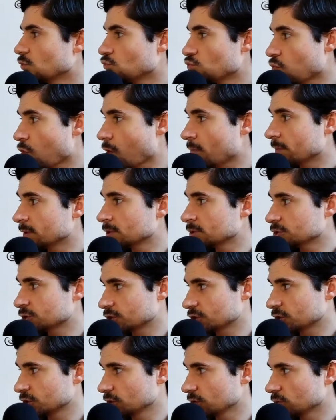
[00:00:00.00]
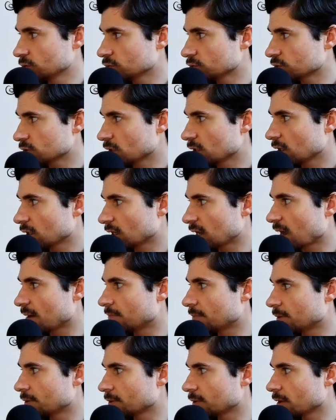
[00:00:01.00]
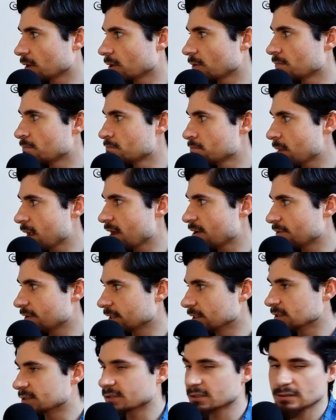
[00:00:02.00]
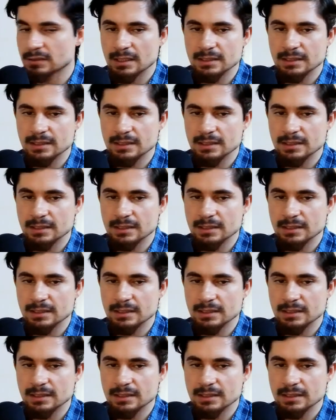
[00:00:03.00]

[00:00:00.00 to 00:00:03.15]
Woman sues Hamburger Mary's,